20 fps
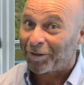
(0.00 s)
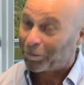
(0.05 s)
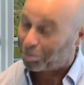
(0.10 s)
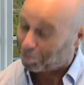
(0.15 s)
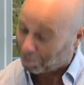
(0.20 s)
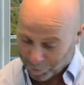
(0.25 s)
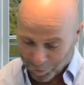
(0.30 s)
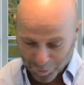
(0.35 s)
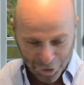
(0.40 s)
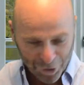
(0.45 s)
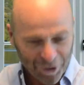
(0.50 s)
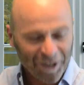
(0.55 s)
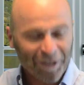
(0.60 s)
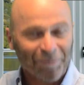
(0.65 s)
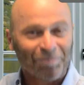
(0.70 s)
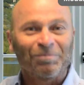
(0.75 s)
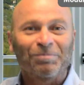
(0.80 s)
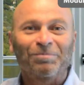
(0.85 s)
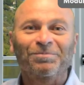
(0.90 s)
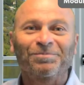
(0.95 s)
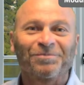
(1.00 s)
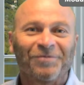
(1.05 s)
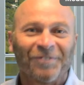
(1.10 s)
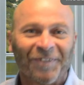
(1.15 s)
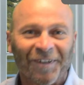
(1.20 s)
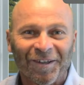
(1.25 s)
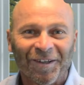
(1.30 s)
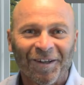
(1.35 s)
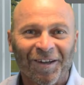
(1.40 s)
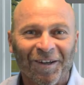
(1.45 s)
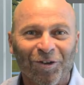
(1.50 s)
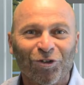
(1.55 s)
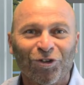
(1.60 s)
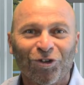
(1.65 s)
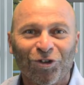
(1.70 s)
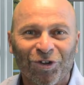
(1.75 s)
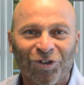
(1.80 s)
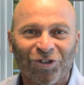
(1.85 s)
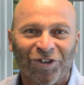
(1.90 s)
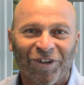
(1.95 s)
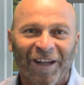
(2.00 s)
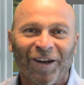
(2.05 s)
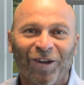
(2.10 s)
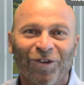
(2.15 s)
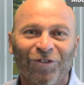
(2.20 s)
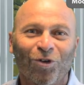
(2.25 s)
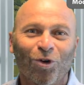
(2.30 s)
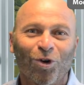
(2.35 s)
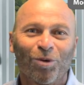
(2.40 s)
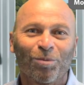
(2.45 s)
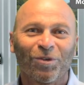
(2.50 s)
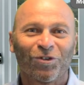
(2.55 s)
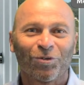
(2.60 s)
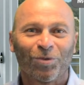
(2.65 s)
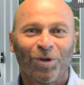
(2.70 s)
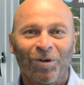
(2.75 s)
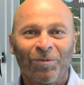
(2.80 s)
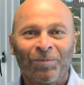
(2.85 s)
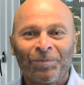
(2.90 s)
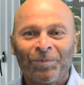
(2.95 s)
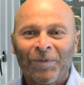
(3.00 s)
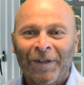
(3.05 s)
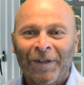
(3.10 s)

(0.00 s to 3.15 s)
then go ahead, introduce a nano forum as well.